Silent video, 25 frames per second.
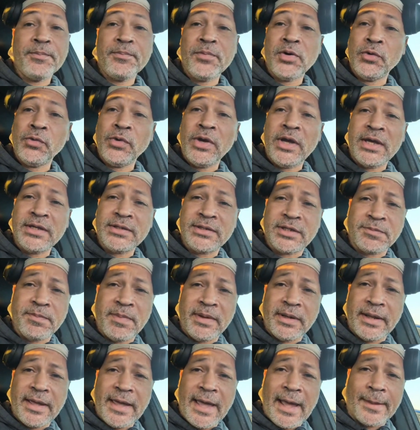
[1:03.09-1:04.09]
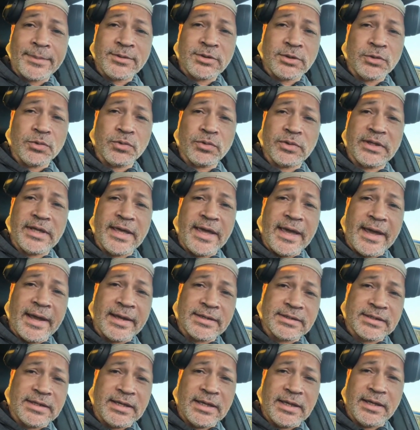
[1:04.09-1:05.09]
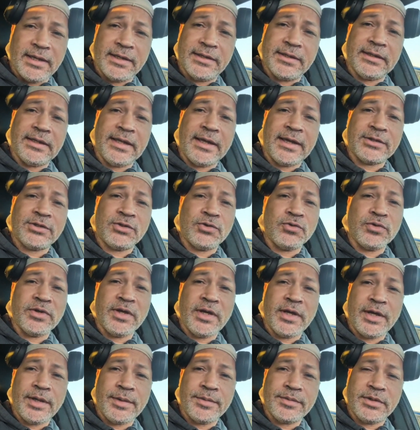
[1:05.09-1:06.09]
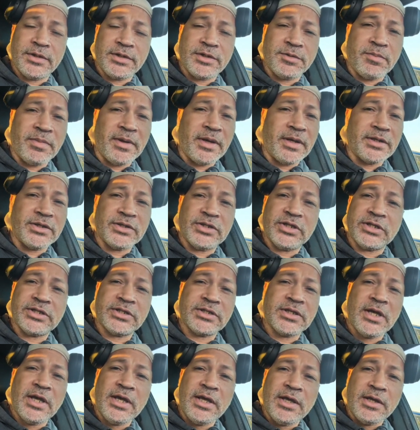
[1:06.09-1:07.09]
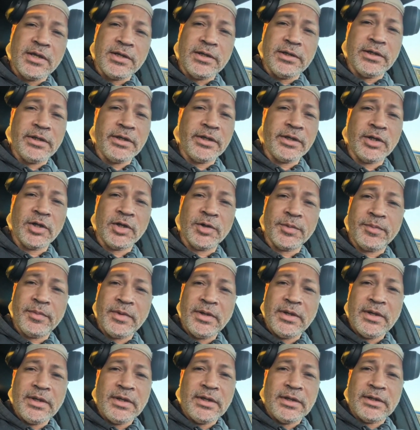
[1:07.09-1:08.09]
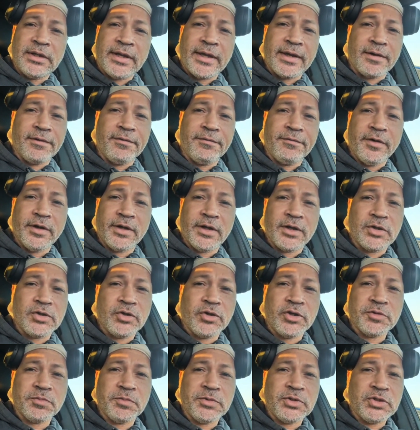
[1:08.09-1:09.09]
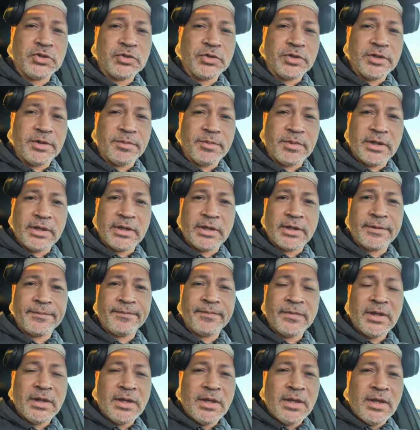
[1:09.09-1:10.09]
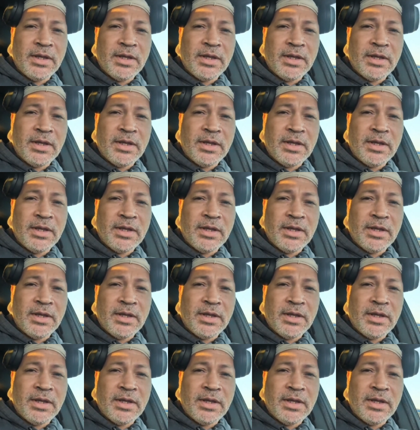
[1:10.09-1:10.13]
Perez has been an absolute gas can. The last two games, he's been just lit up like a fucking Christmas tree, man.